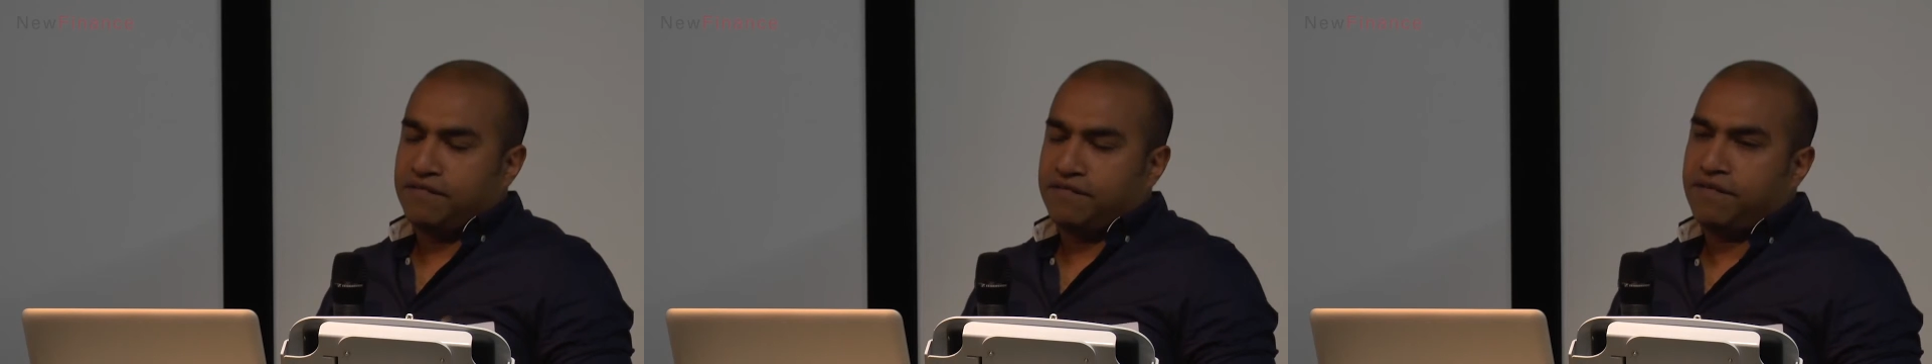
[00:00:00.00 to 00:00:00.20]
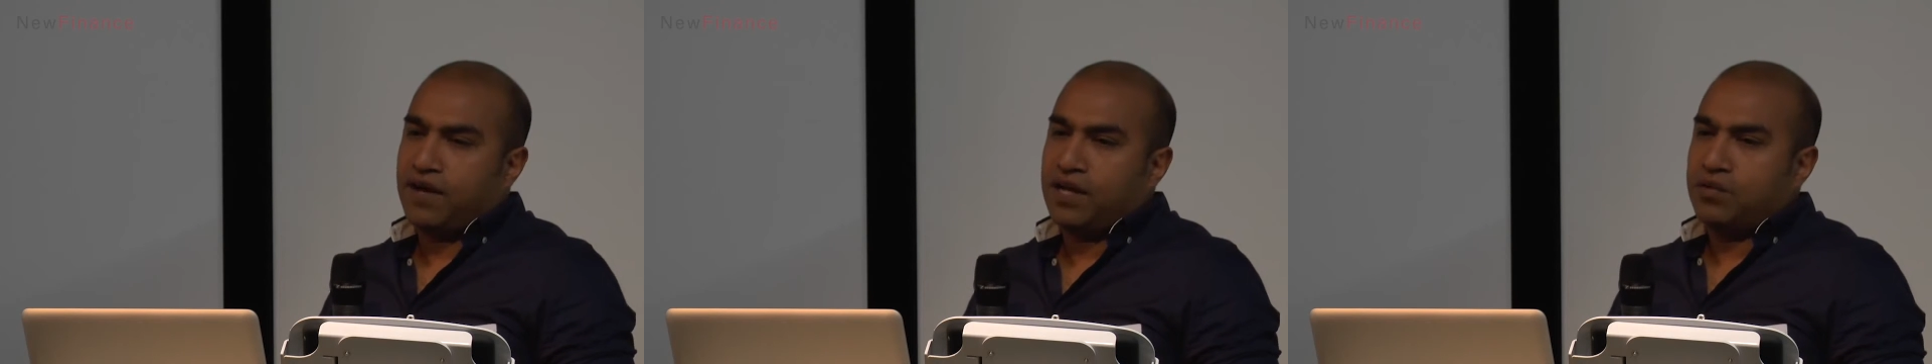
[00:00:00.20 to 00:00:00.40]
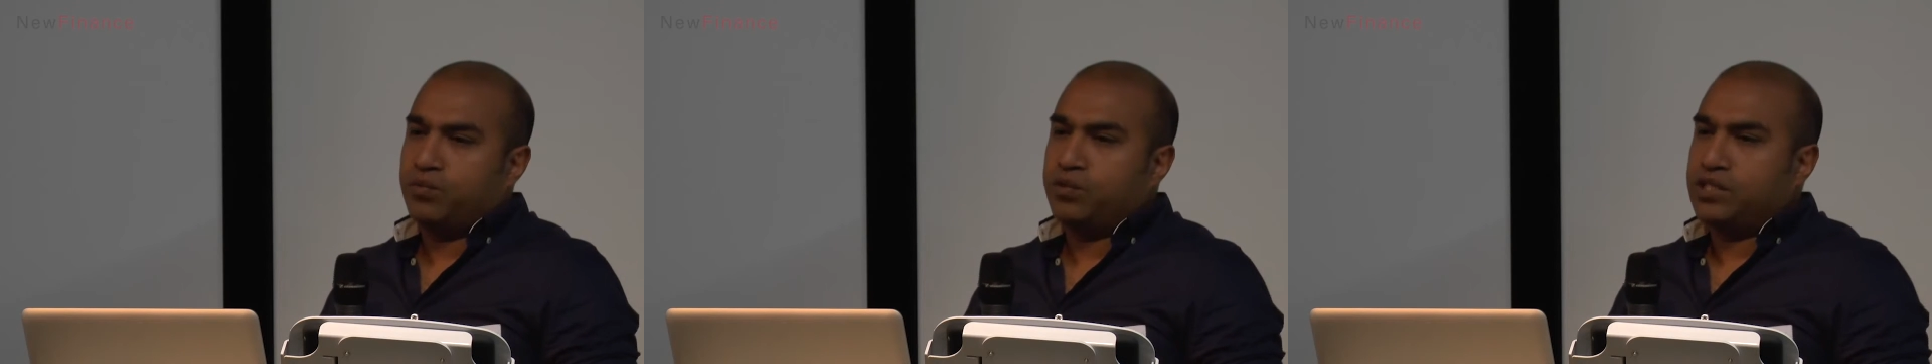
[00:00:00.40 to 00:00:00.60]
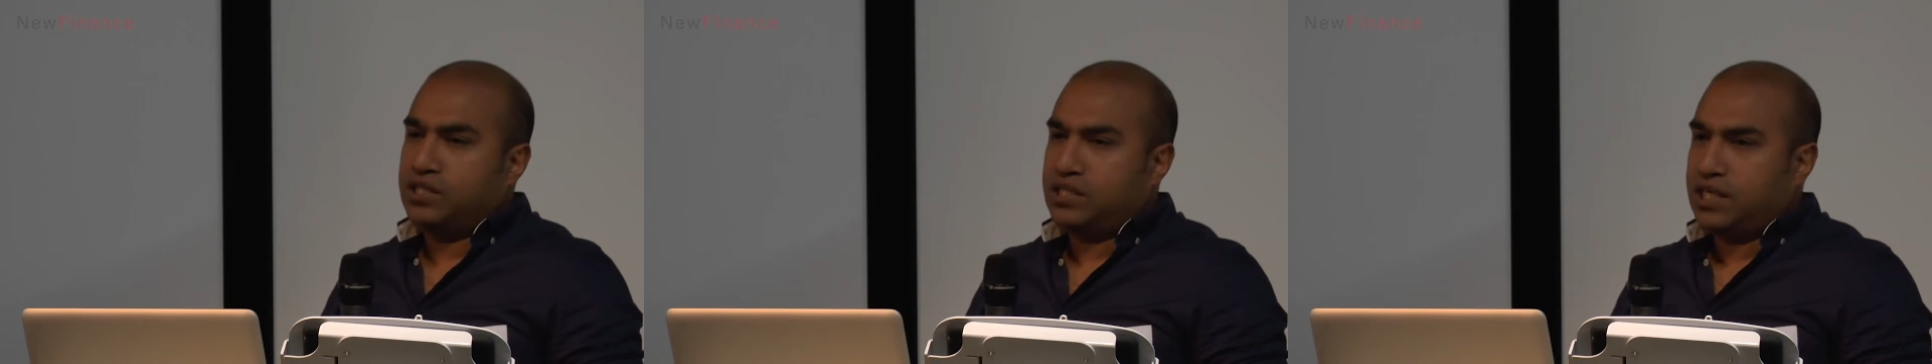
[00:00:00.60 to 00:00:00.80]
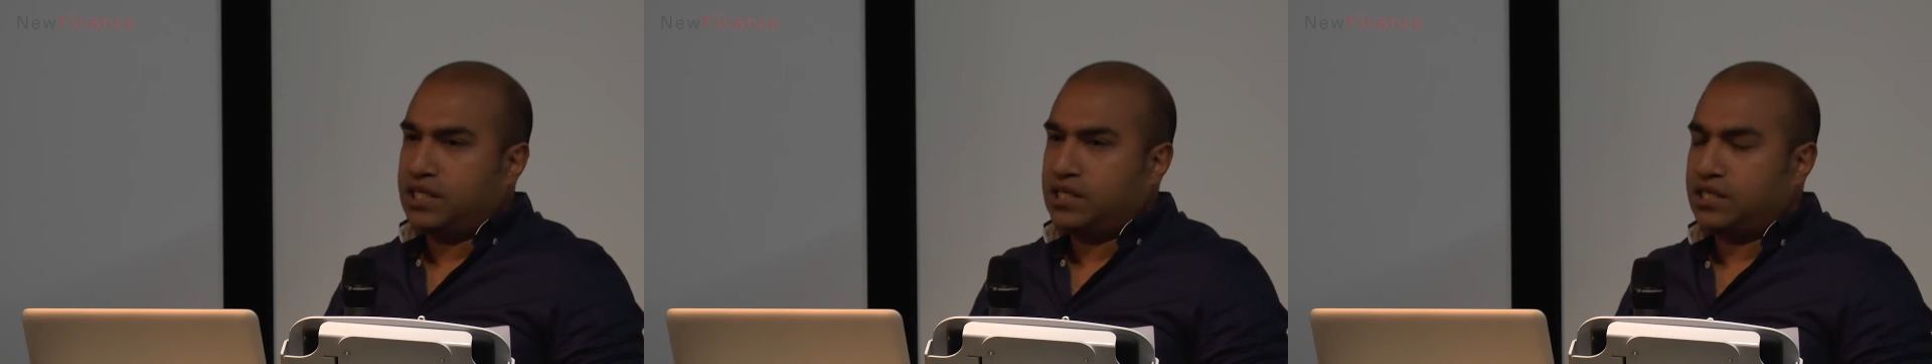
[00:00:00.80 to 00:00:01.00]
fun with the
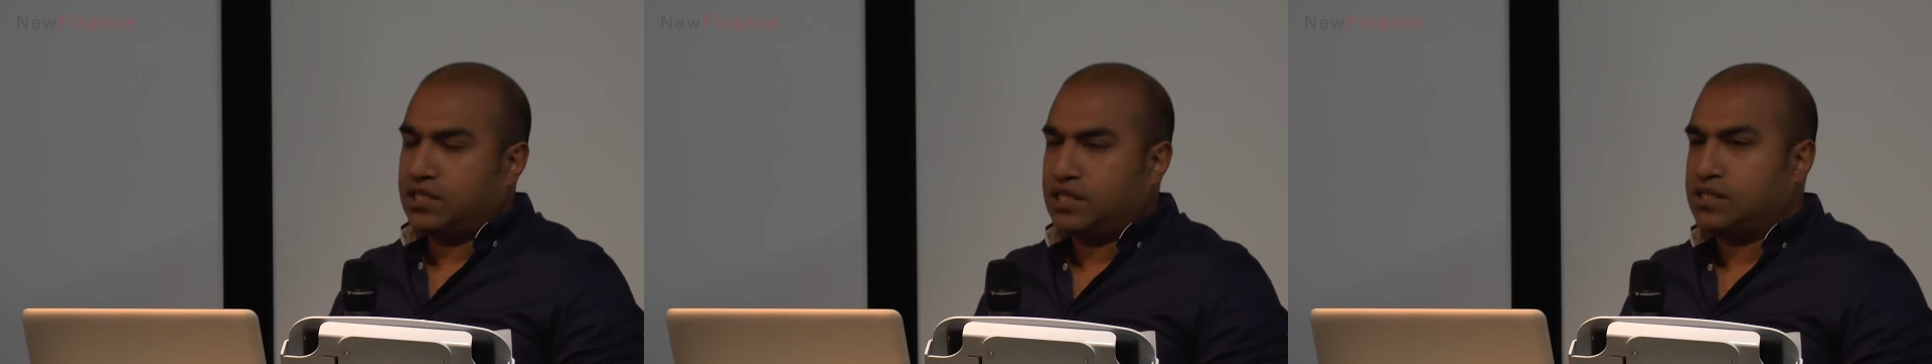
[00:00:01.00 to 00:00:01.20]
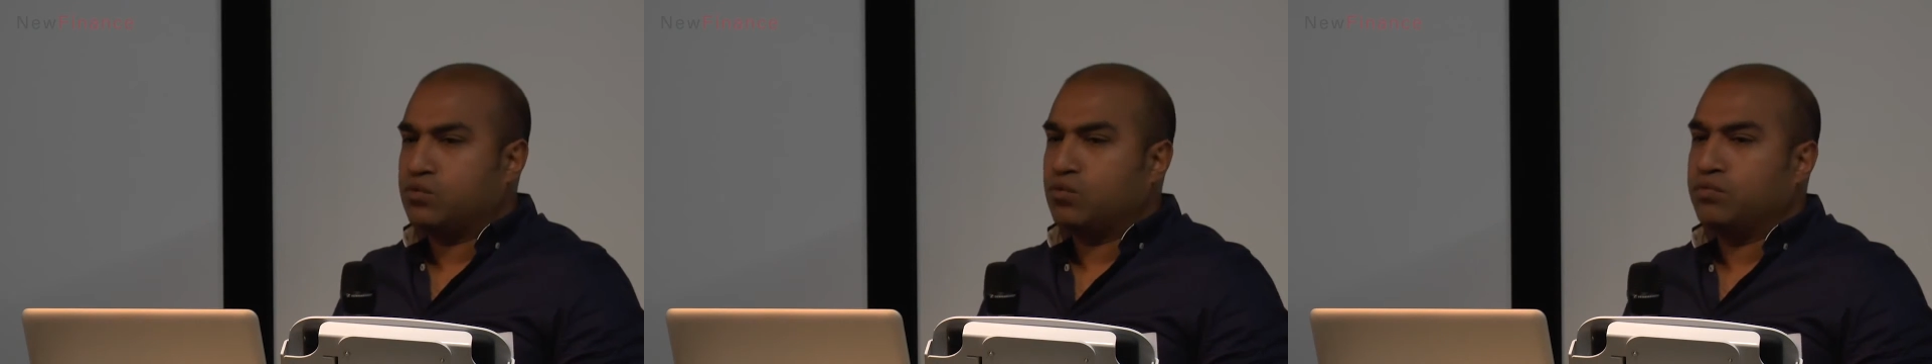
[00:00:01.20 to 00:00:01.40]
data that's